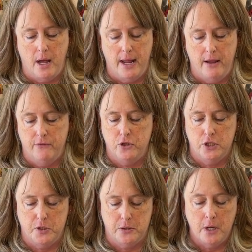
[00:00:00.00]
I have
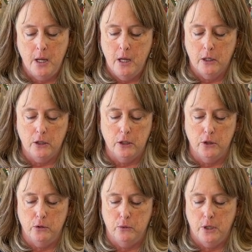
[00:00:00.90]
just
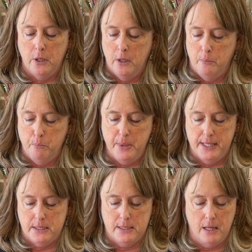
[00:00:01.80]
glued
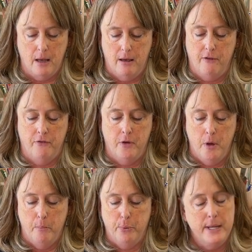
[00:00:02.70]
bits of
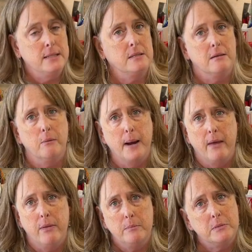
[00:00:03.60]
prints
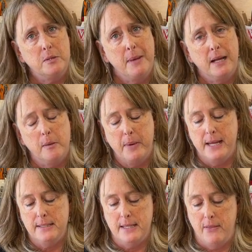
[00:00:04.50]
around them to make the
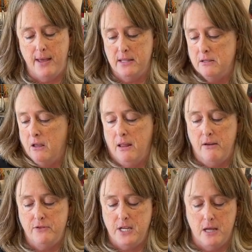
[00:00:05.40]
base, and that's all
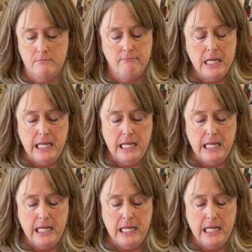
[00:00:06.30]
I've done.